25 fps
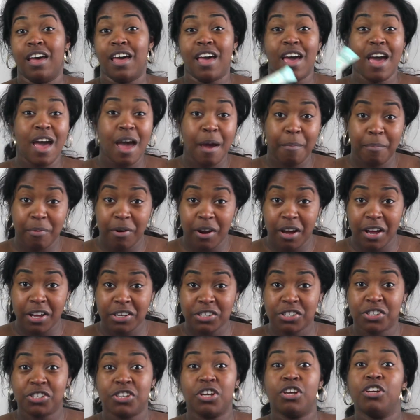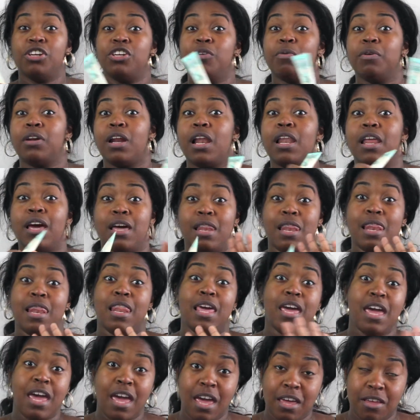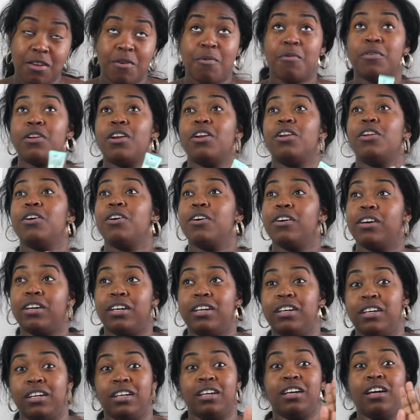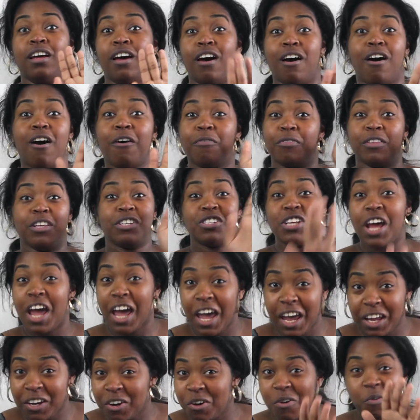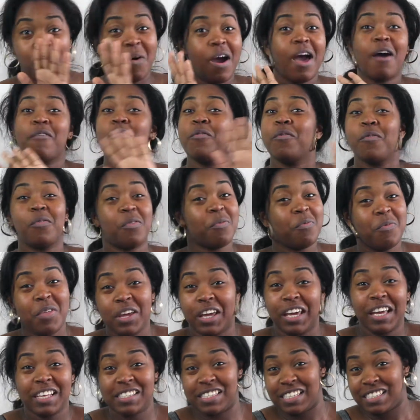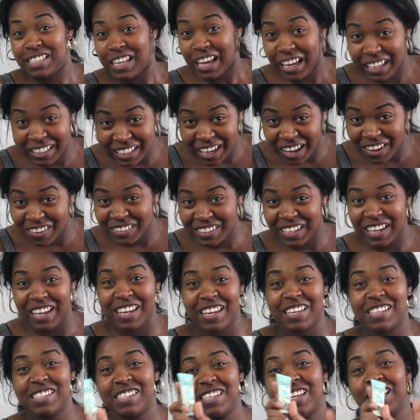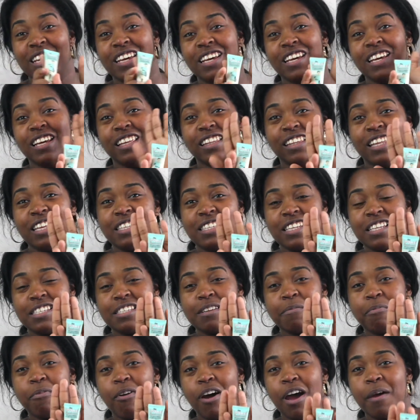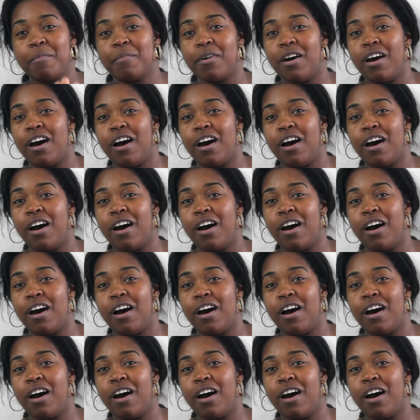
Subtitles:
airbrushed, you want to look lit, you want to look off the chain or whatever the kids are saying nowadays, this is the primer.